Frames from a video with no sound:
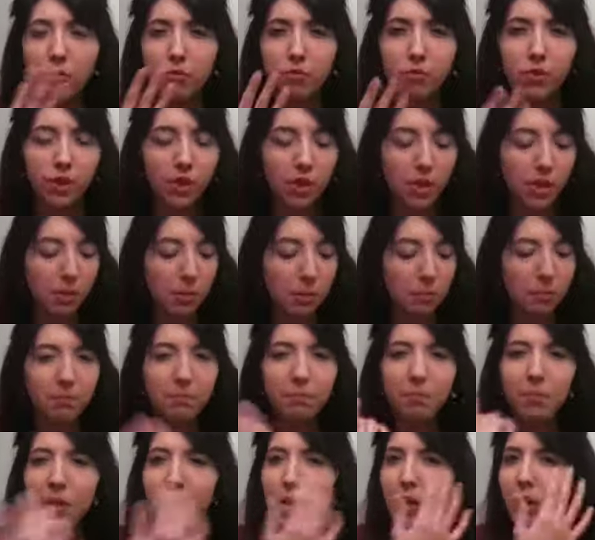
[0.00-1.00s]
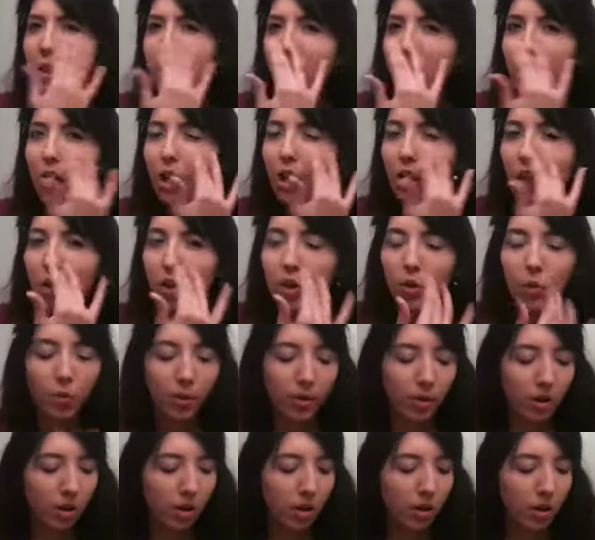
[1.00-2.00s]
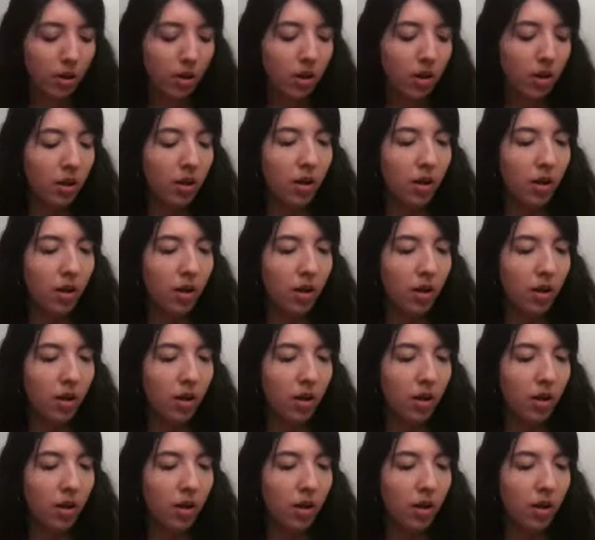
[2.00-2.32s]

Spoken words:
funky color going on.